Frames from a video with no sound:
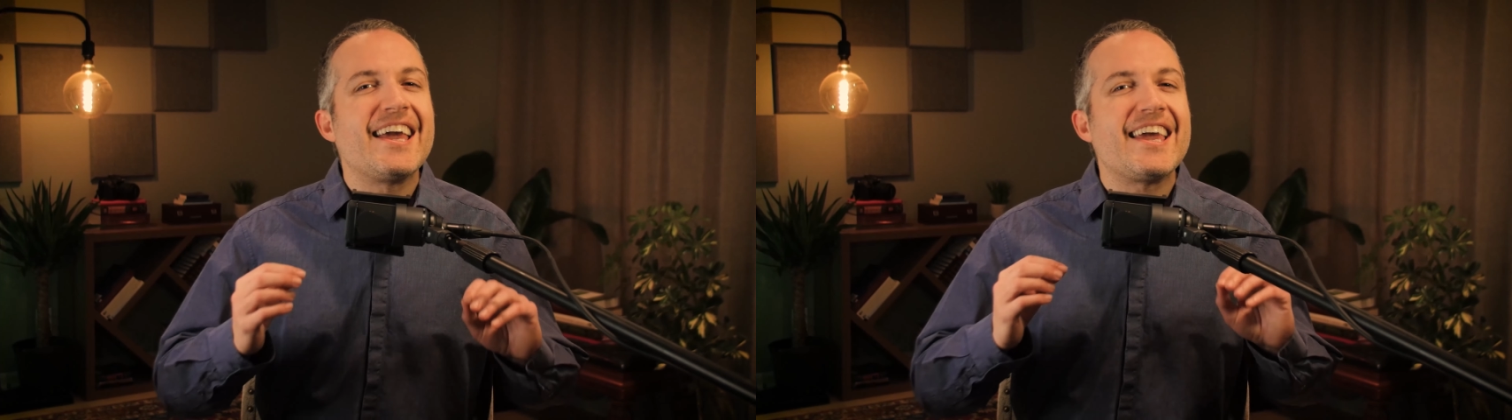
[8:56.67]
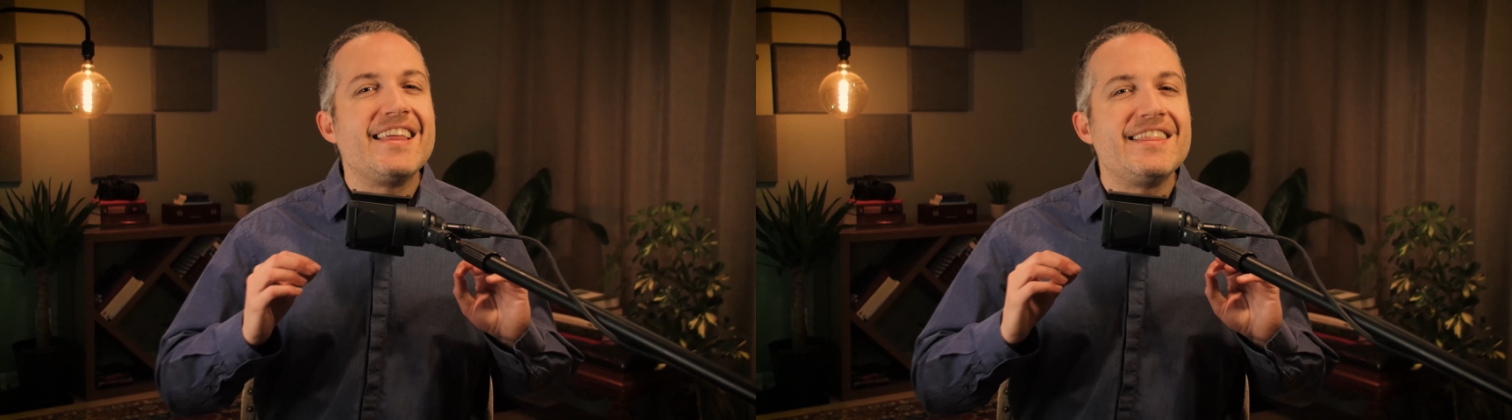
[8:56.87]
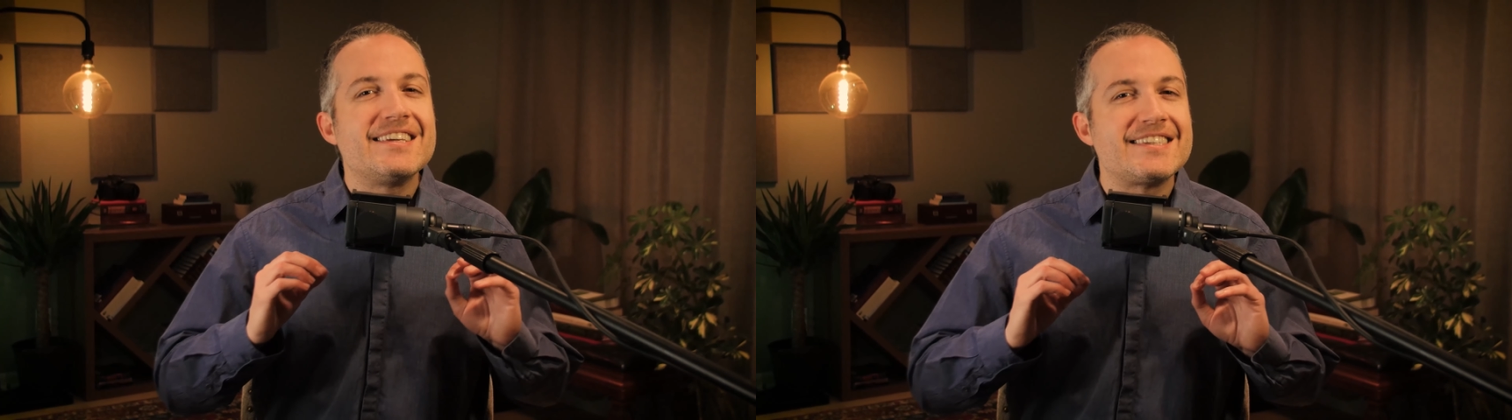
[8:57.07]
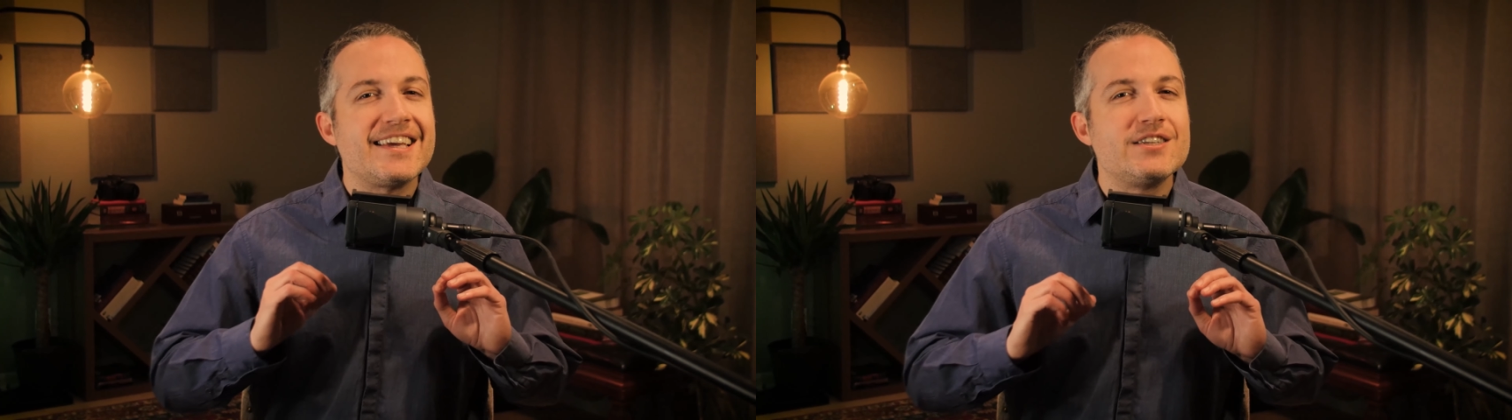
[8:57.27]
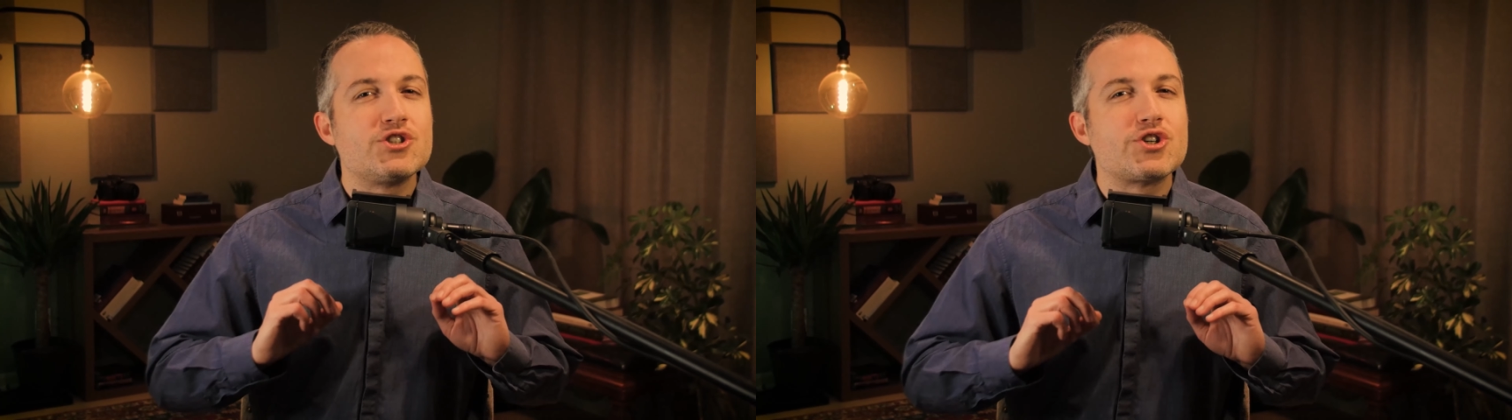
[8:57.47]
In this
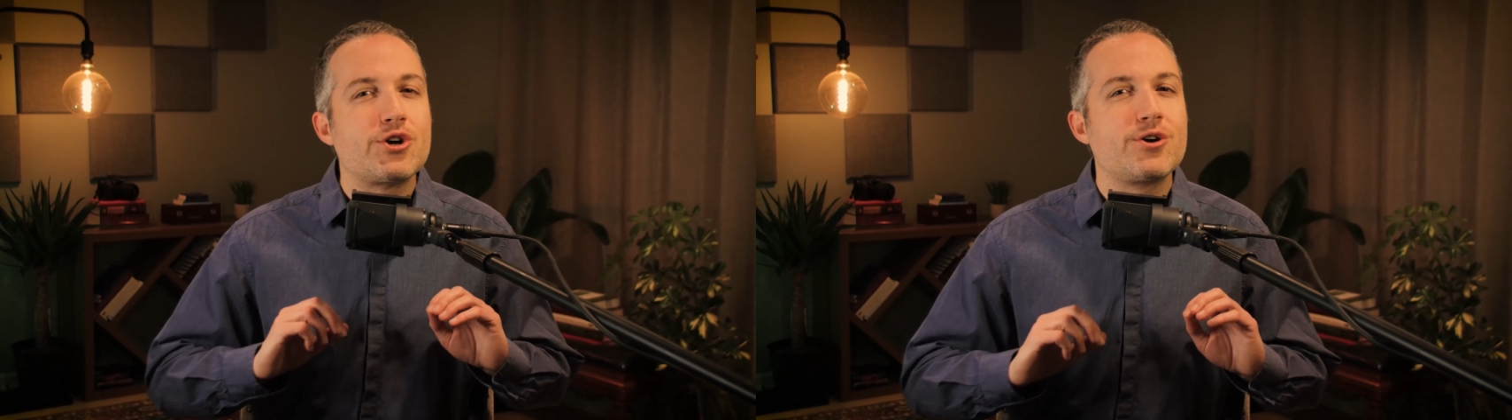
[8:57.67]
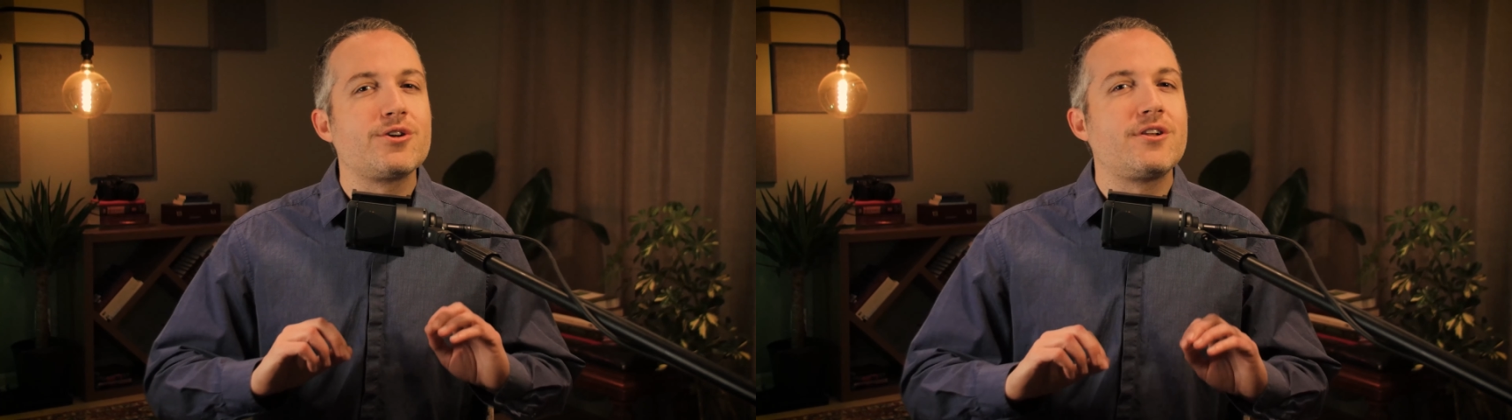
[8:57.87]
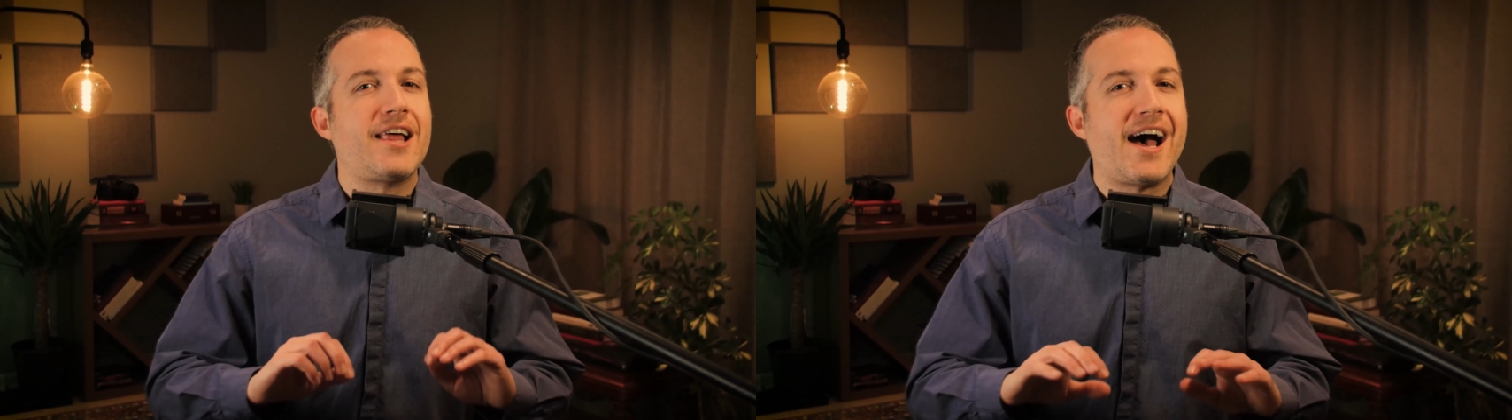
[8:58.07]
internal